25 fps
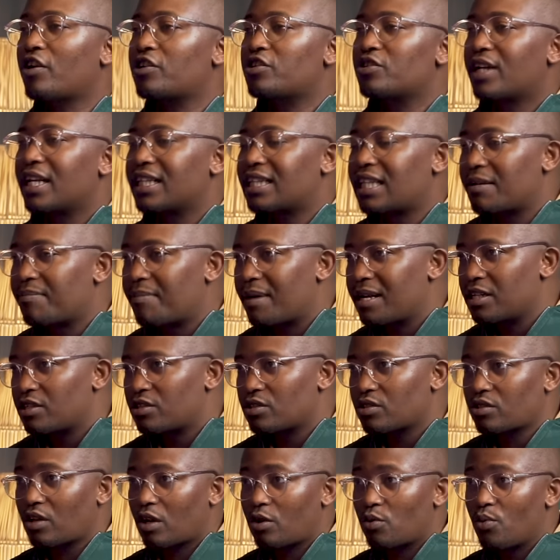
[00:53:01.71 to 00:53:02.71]
got to get that money
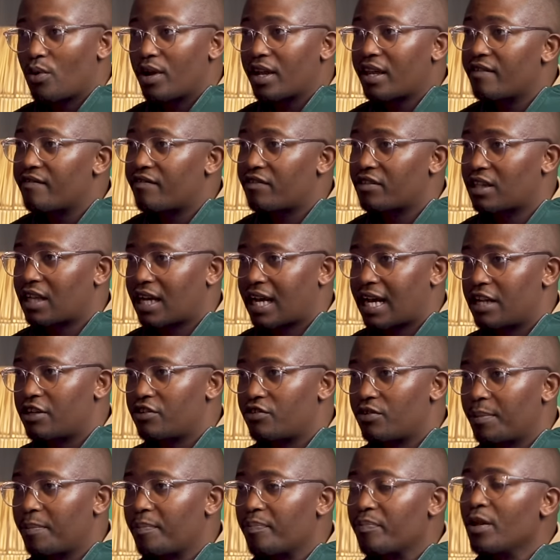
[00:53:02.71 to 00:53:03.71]
to start working for the
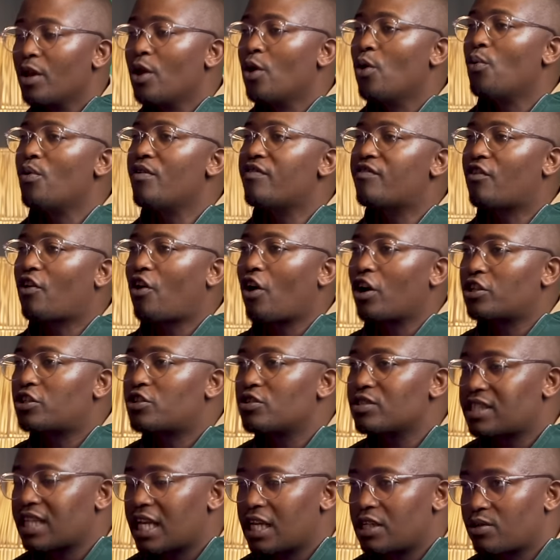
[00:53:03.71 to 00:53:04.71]
country. We've got
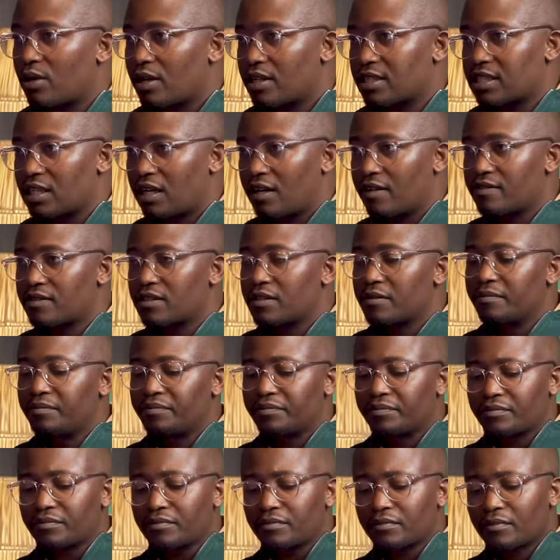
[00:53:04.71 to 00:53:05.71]
to say to ourselves,
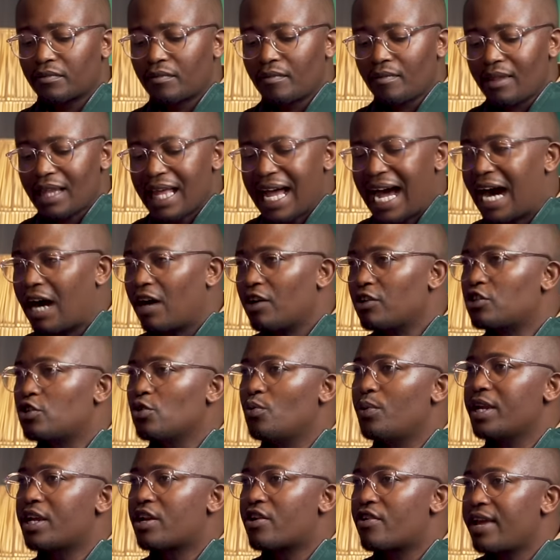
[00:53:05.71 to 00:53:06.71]
how
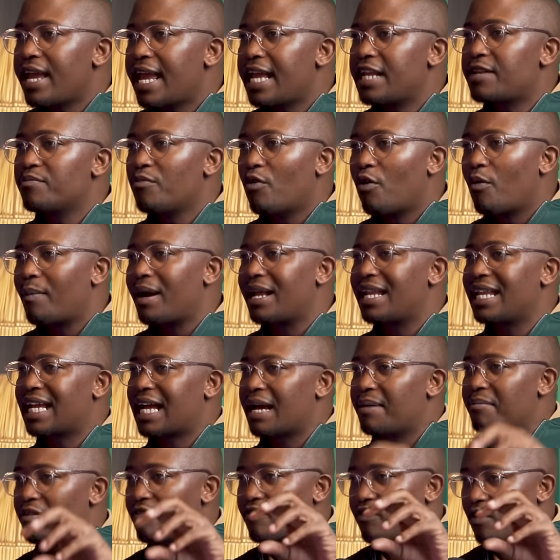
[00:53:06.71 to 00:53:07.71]
do we create more money
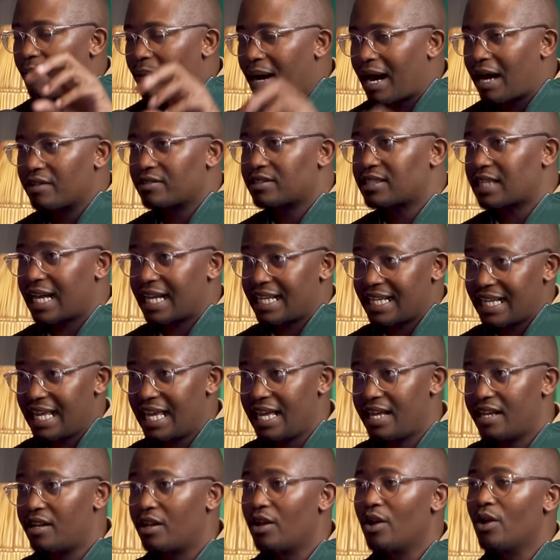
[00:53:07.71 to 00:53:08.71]
coming from outside
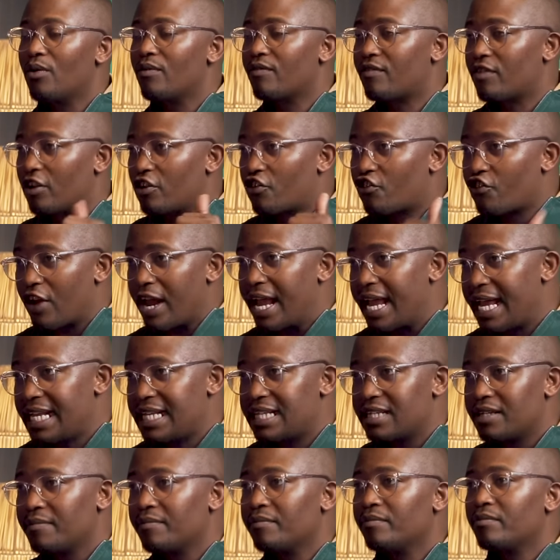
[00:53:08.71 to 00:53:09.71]
in? We've got to
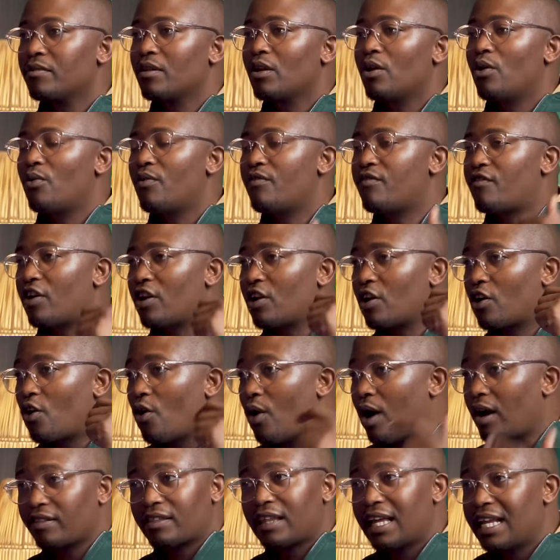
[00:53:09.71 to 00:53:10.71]
trade. We've got to
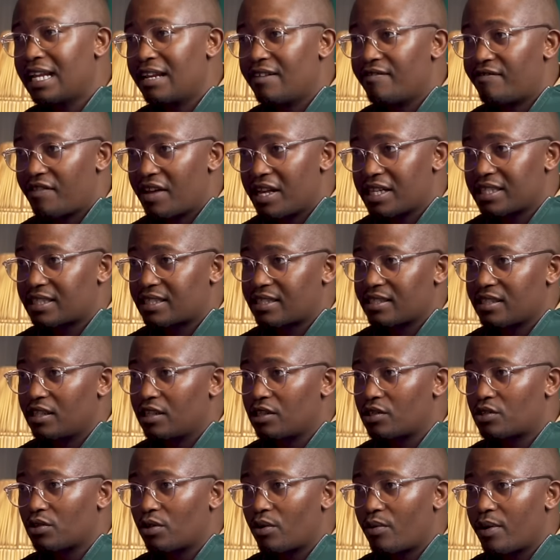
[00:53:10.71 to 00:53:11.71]
go out there and invest
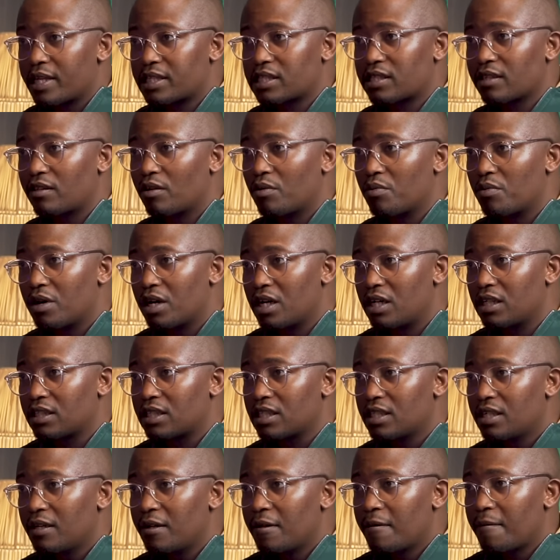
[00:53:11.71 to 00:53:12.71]
into the rest of the world.